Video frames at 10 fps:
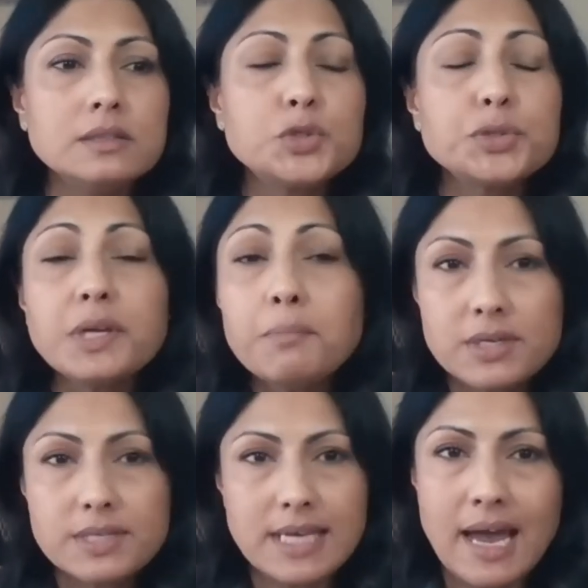
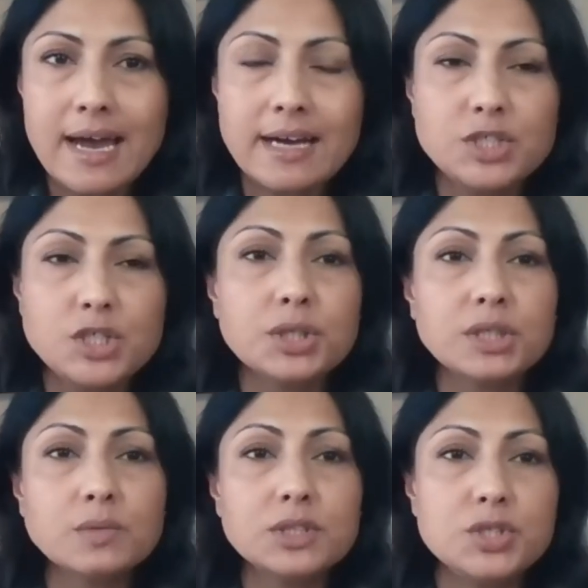Dreamers Act,
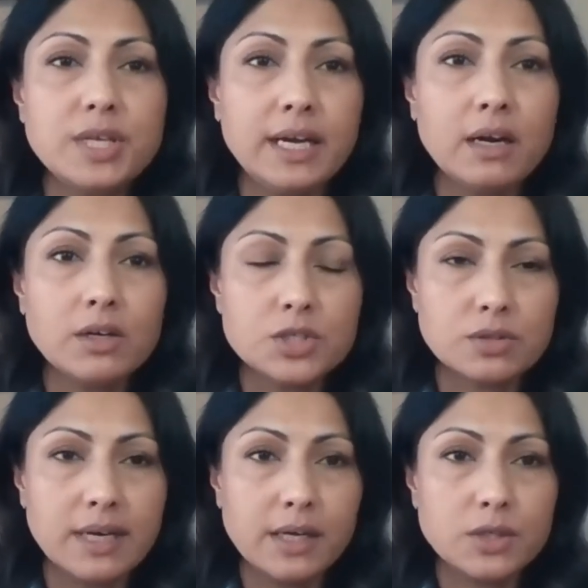which they are
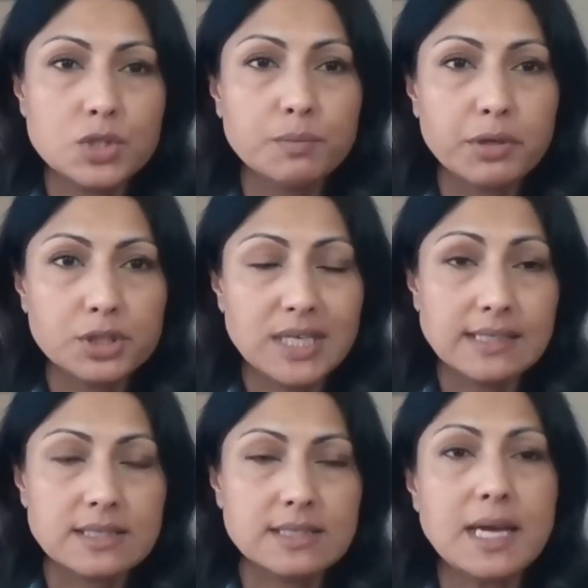trying to push
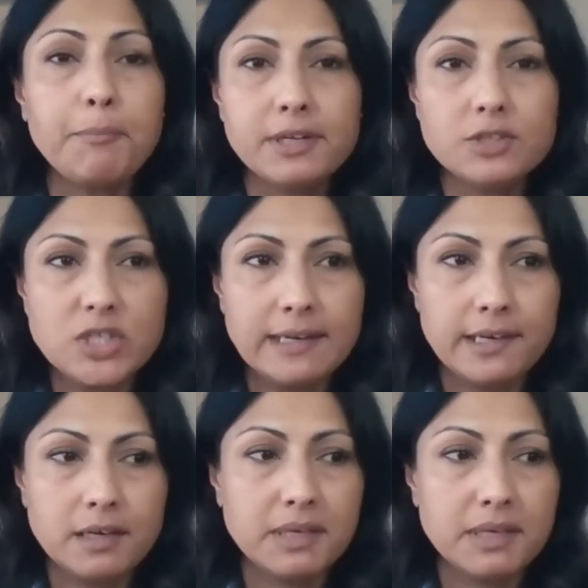as a separate agenda